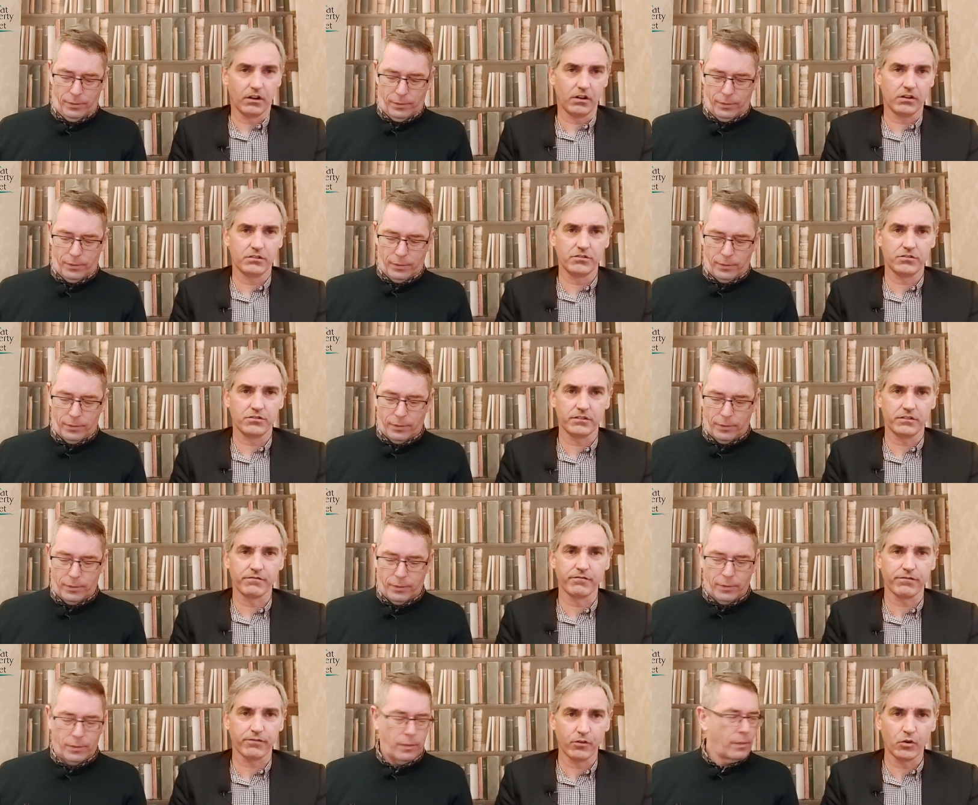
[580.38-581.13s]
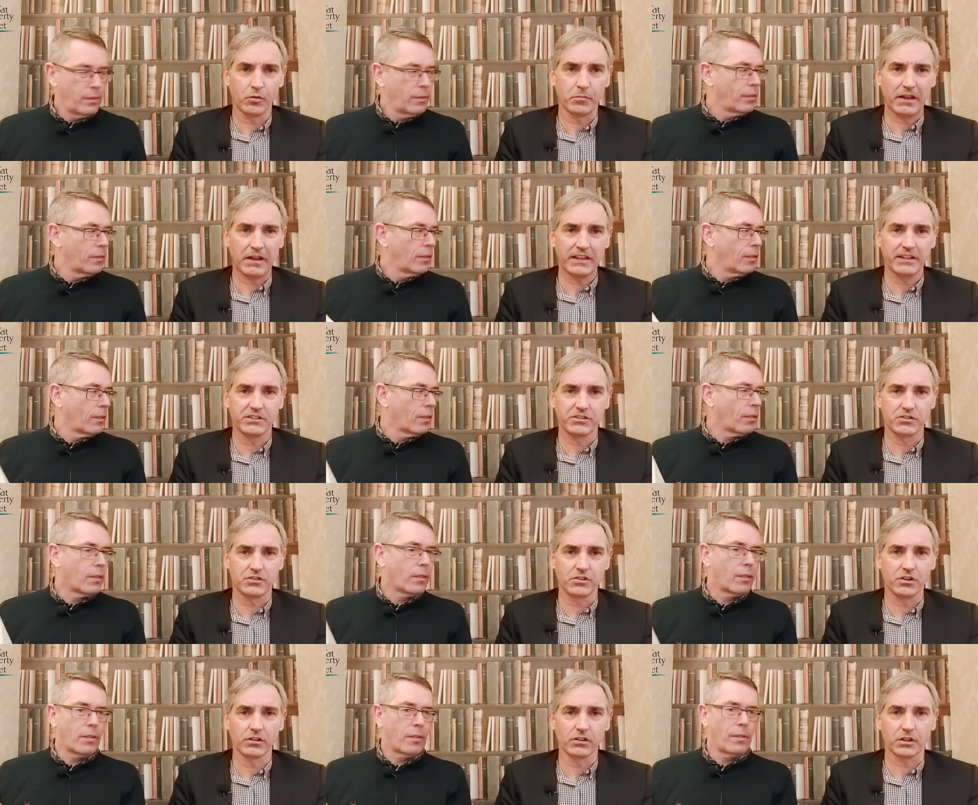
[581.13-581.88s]
Speaker 1: 104
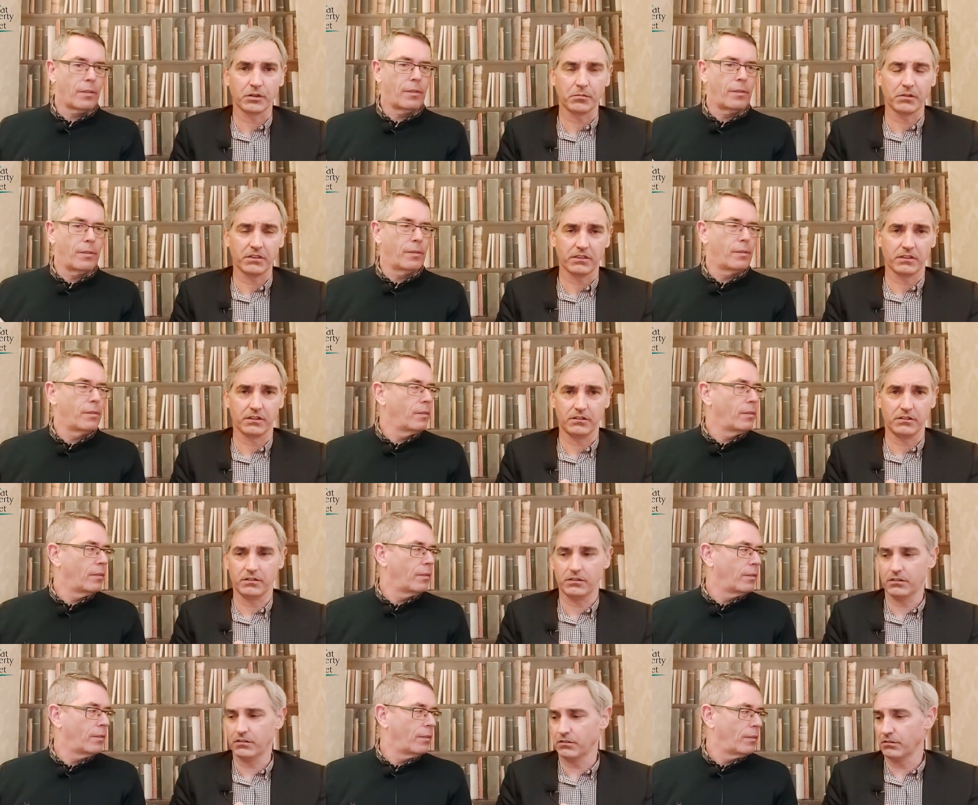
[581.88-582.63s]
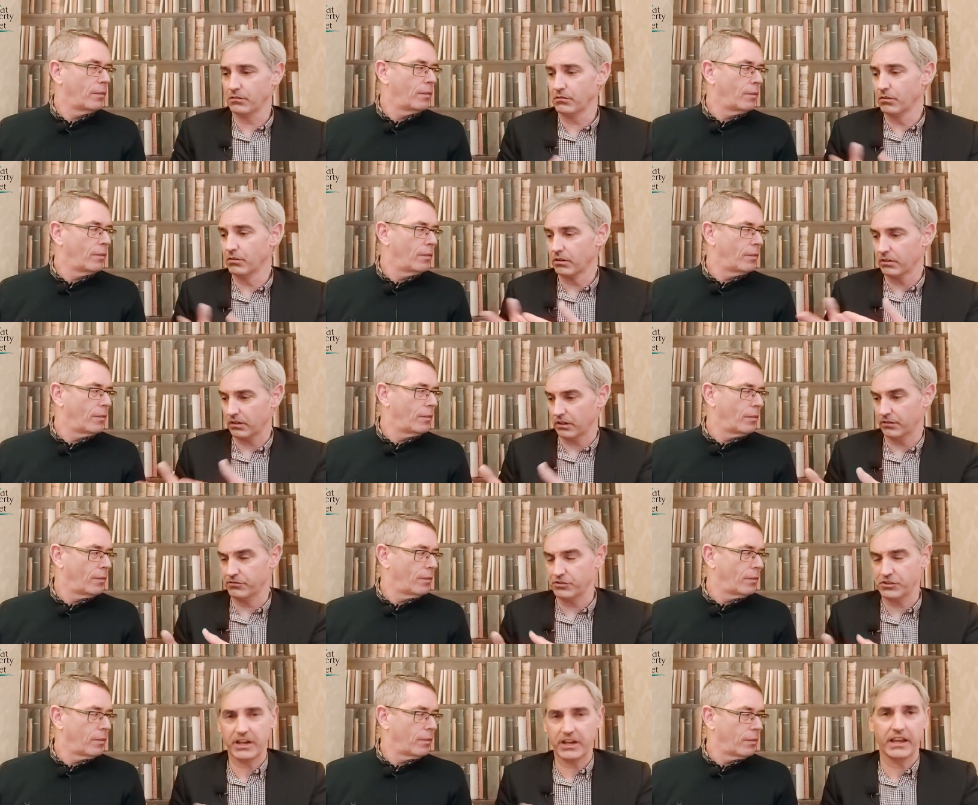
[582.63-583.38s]
page document that you
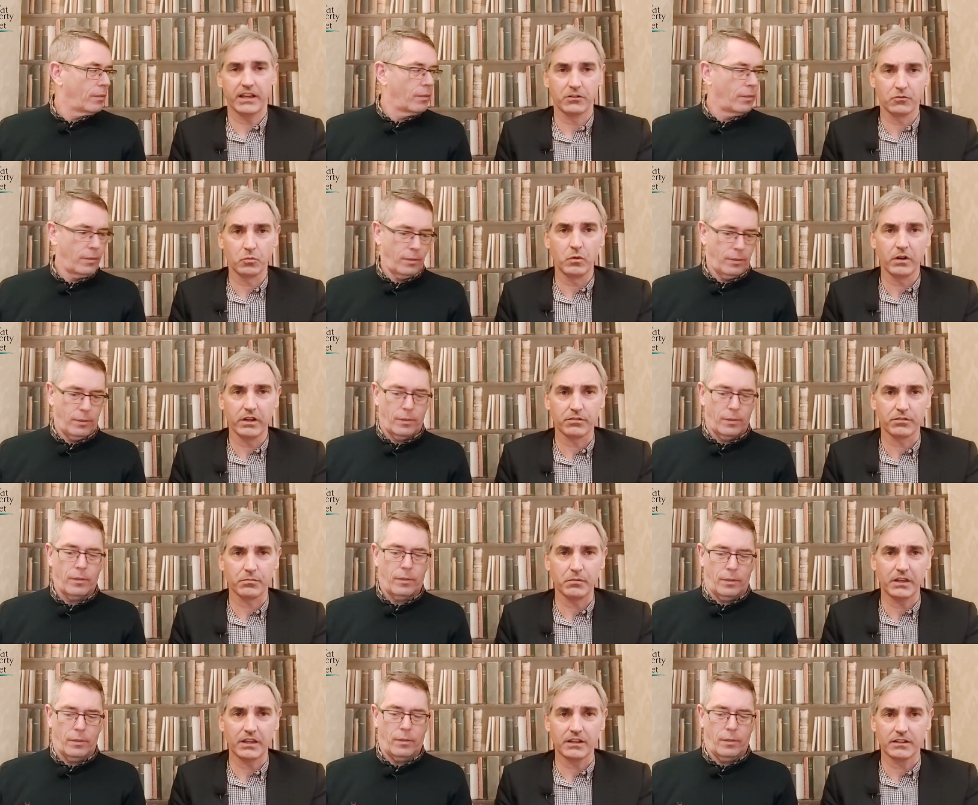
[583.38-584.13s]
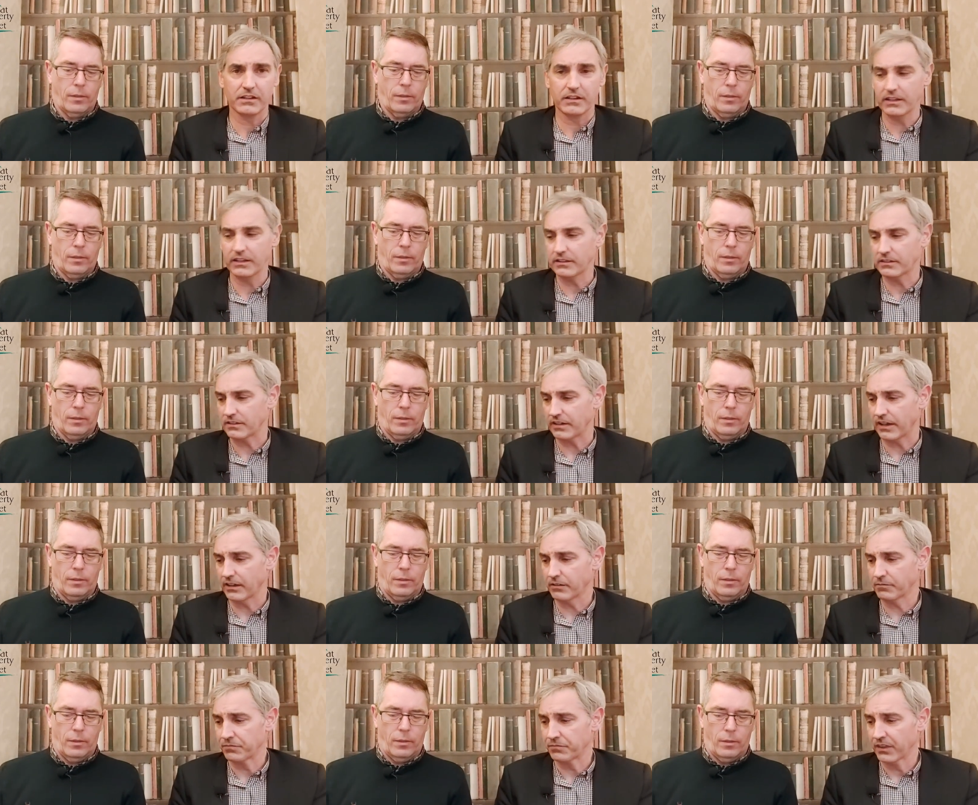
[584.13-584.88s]
have shared with me in
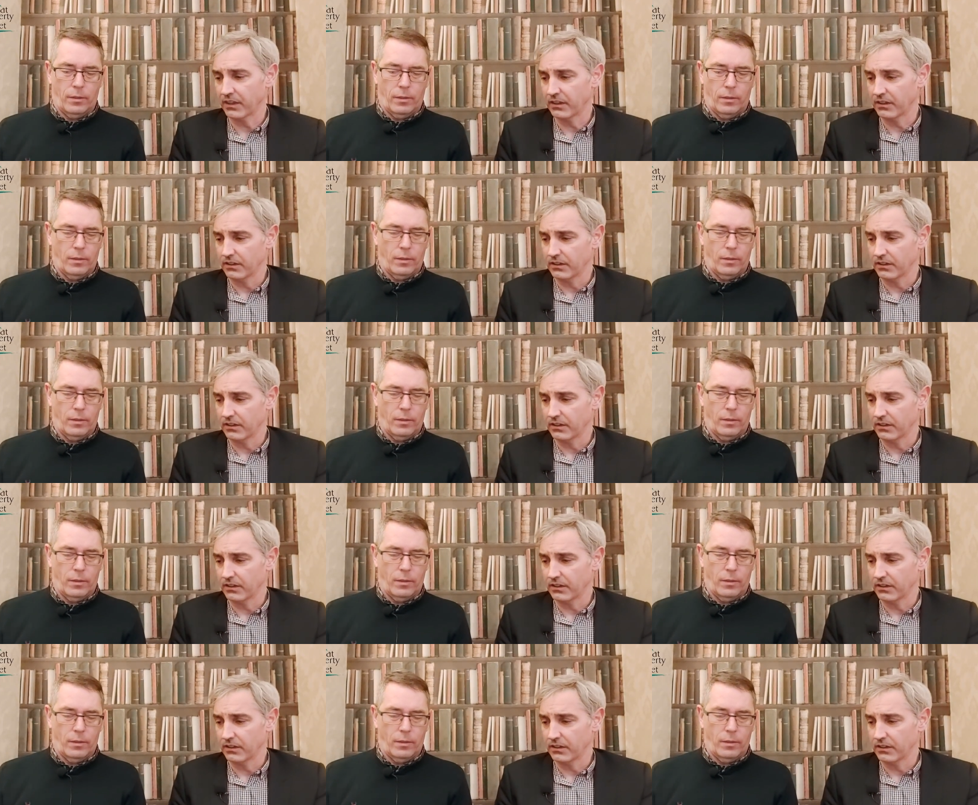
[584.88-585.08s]
detail,